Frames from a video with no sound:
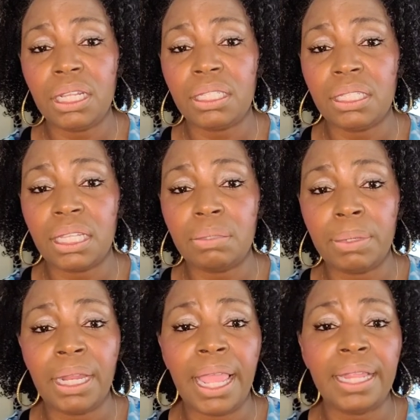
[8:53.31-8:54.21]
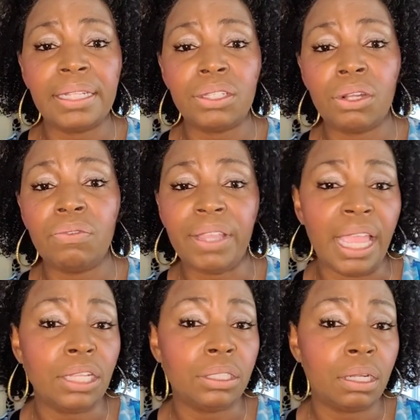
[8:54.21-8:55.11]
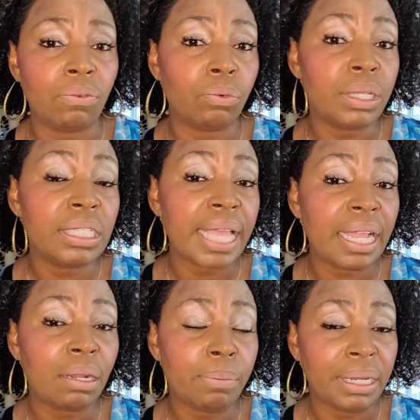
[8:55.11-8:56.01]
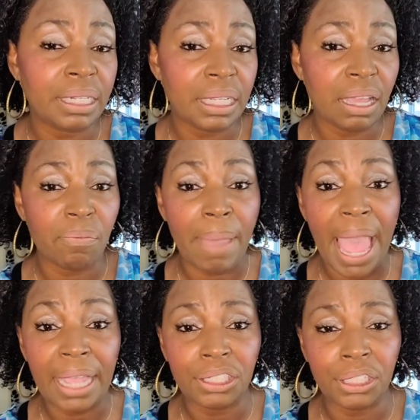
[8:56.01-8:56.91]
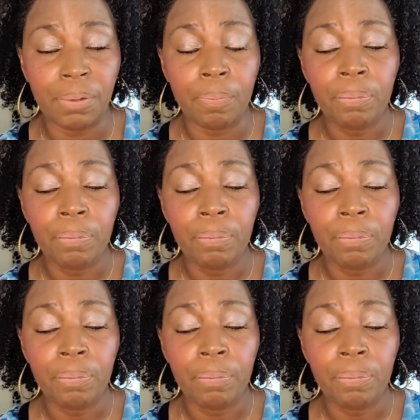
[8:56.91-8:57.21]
assessment, and certification of recyclability of packaging.